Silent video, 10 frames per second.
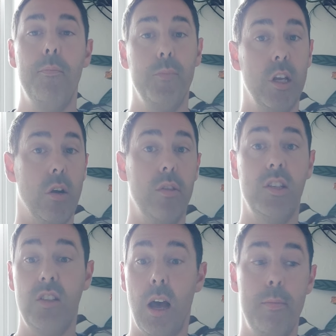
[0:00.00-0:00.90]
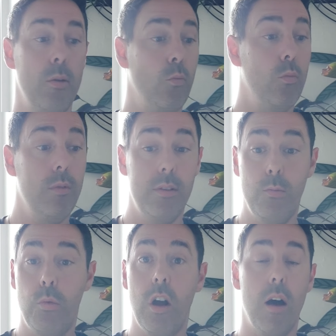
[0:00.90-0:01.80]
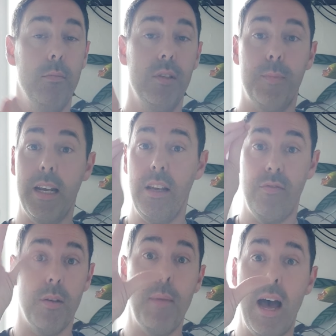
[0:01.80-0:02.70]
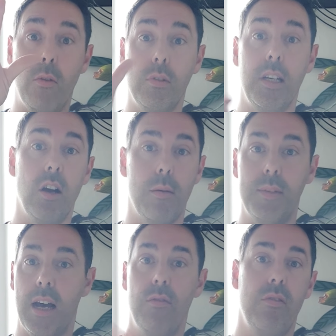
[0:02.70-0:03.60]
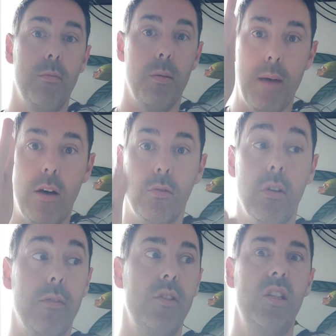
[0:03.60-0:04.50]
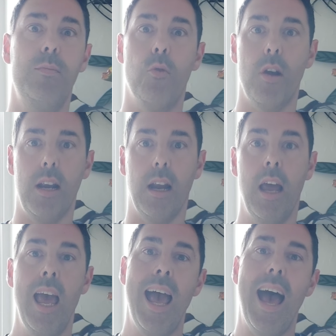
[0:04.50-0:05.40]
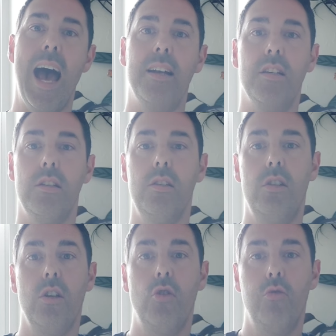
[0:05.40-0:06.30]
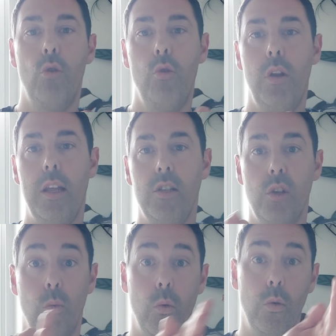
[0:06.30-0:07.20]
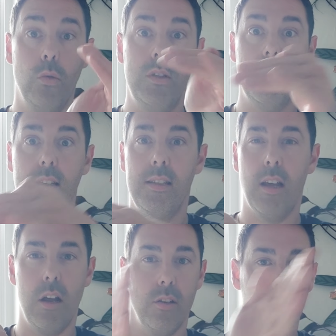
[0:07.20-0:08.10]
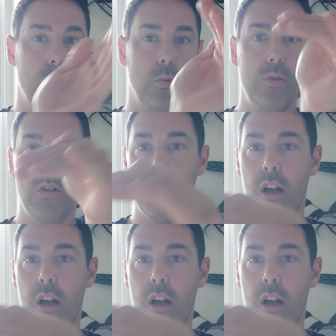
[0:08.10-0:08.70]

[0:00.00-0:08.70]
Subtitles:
you know, the serpent comes beneath the mound, it comes out from the mound of spring. Adders crawling towards the sun, towards the